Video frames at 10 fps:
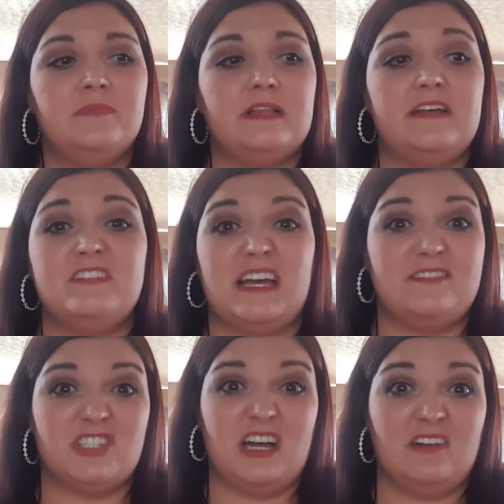love to have
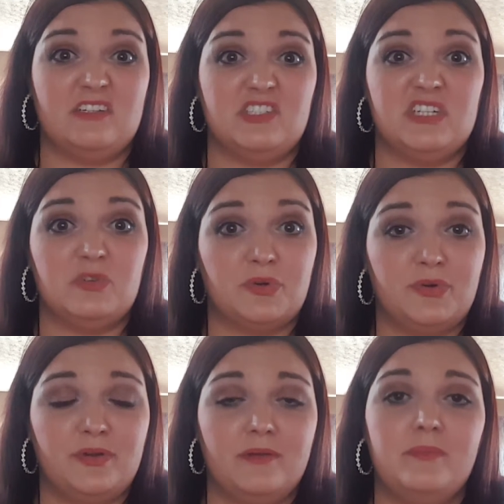a child in
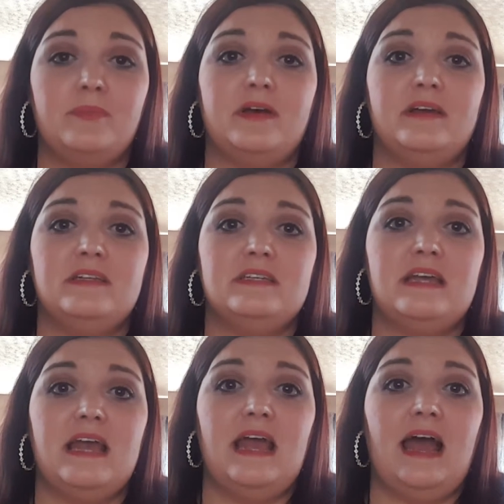general. But
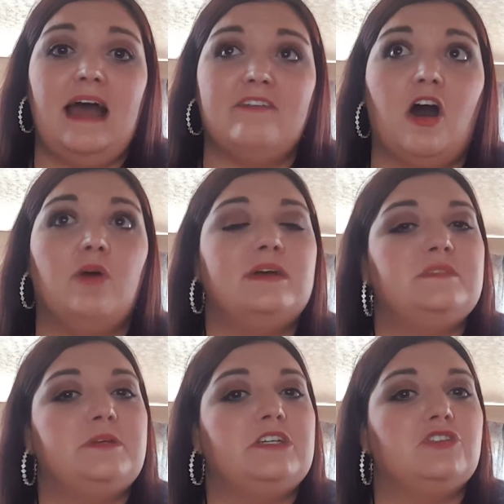I've
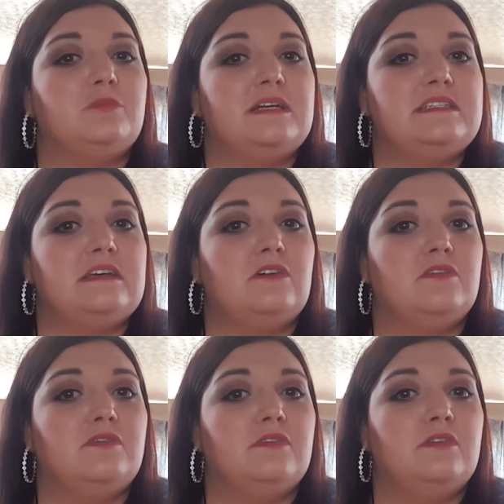always pictured myself
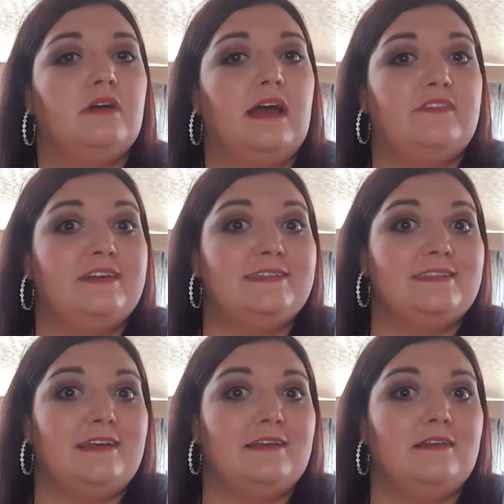having a
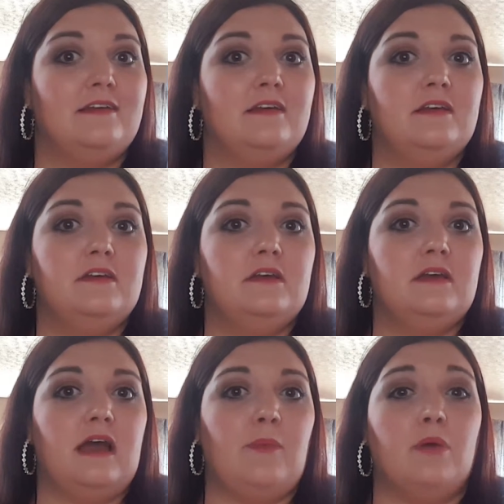son.
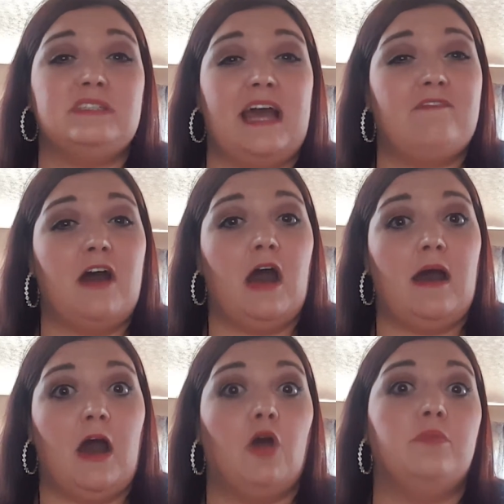I won't say
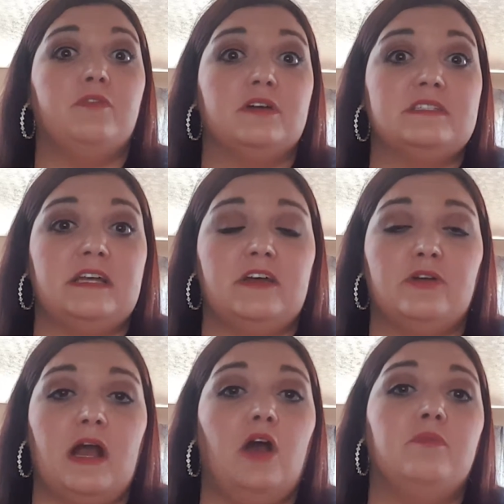I hope for a son
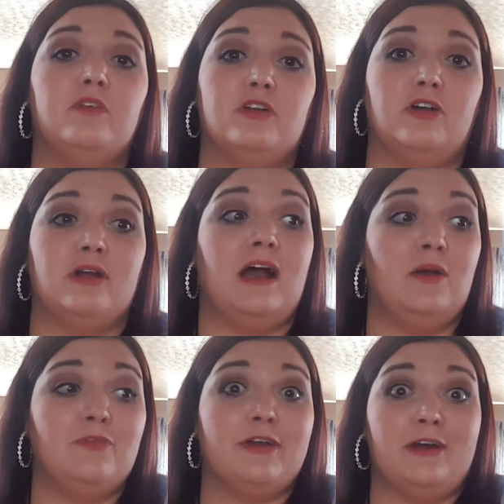or I hope for a daughter. I
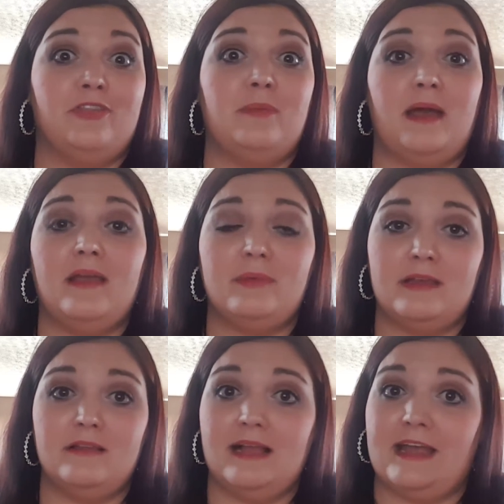hope for a healthy
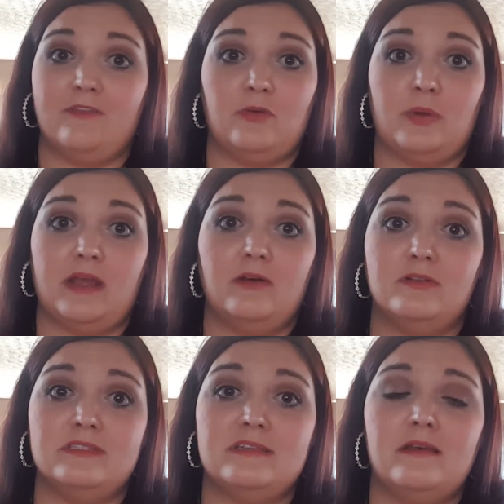baby like everyone
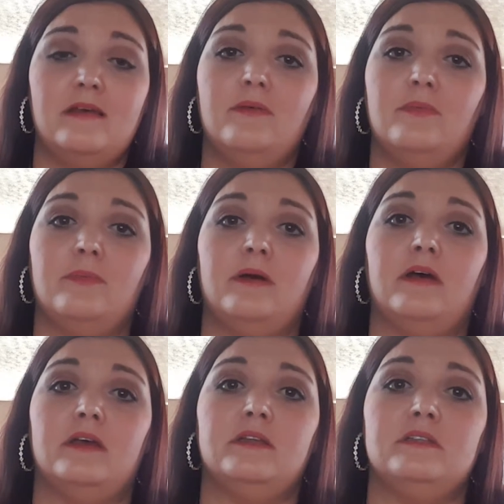else.
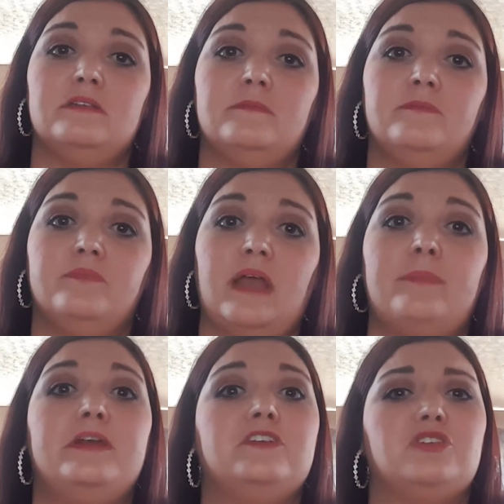But I
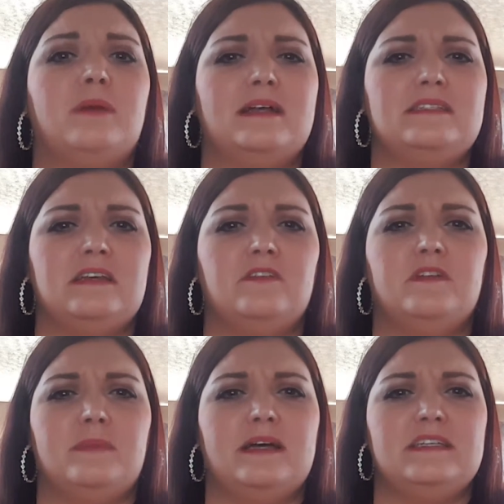picture myself
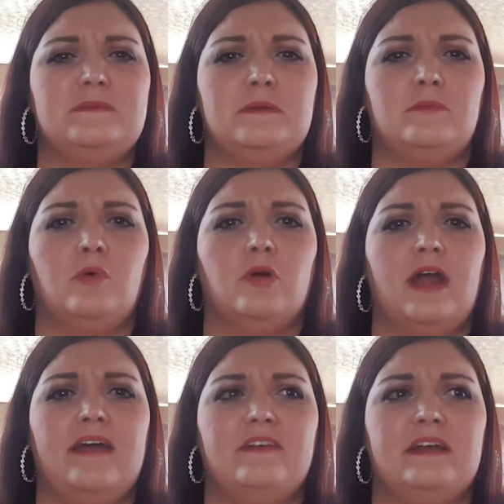and my husband more
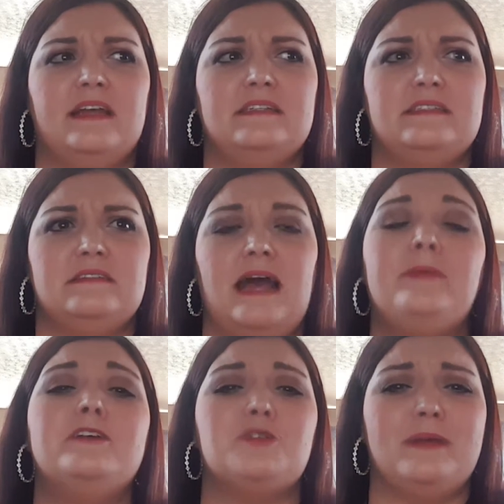having I
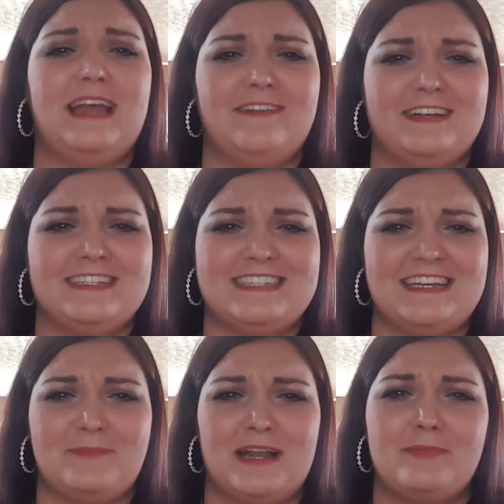picture me having a
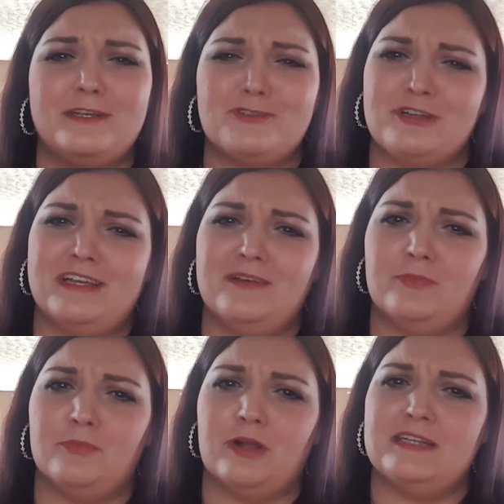son, but I picture
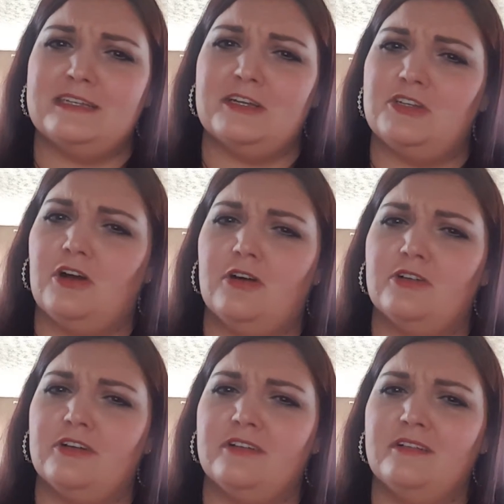him raising a
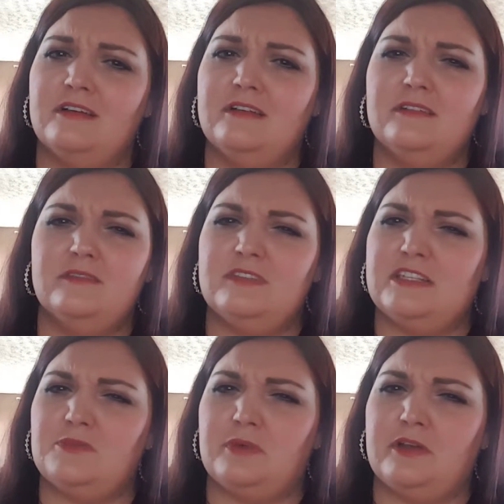daughter.
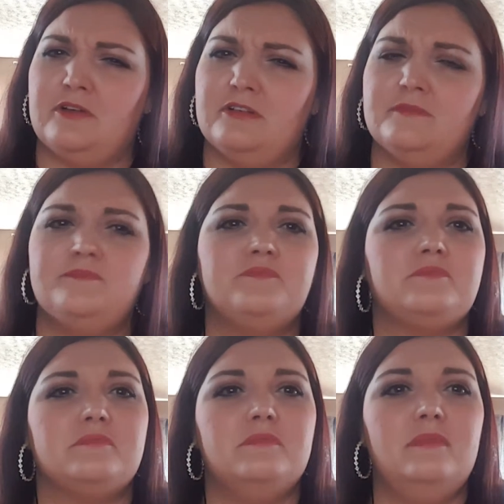That's weird.
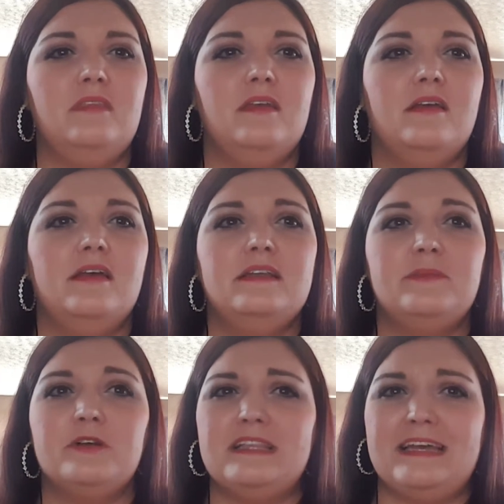
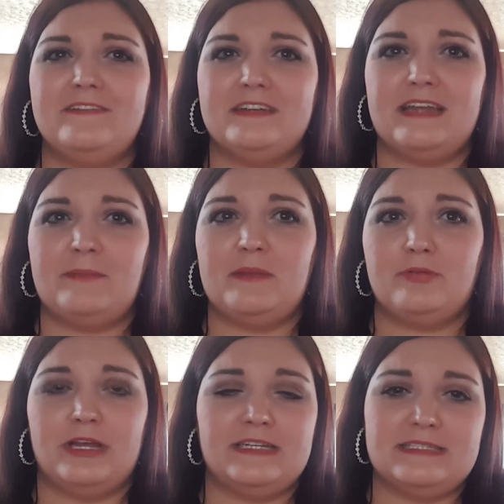Number 11, how many
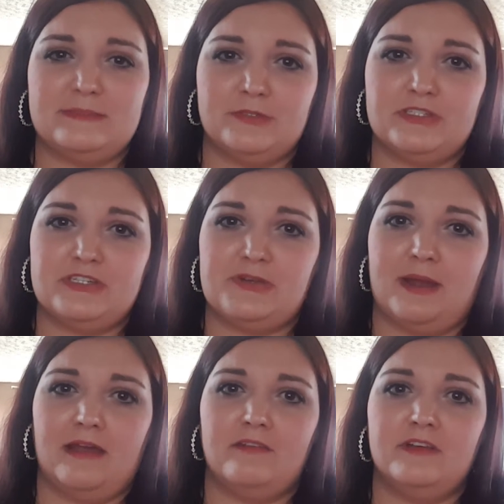pregnancy books do you
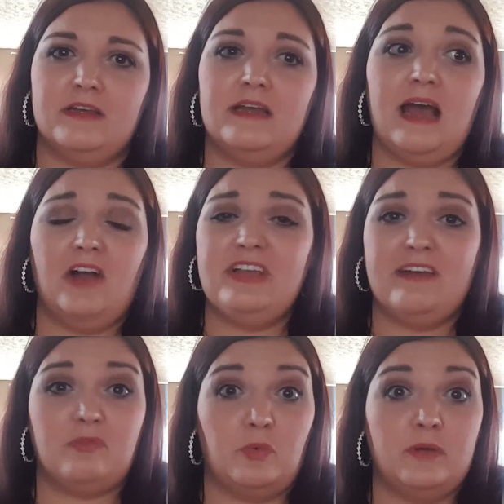have? I only
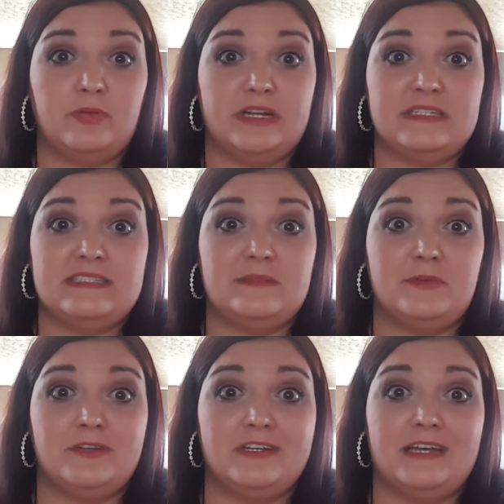have one pregnancy
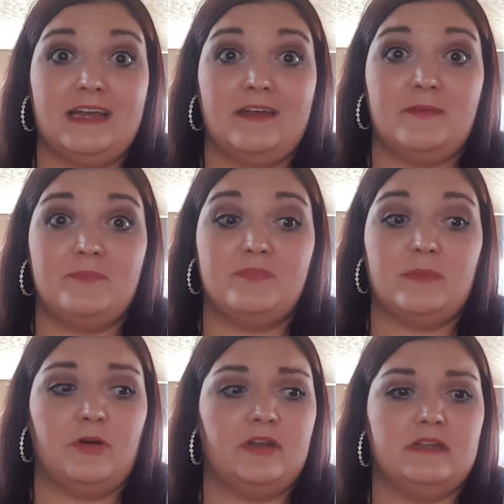book. I
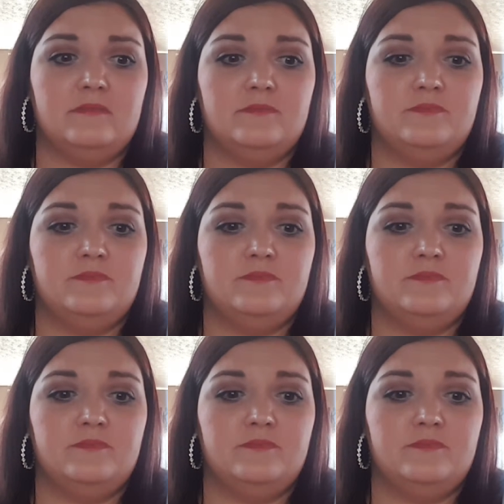bought it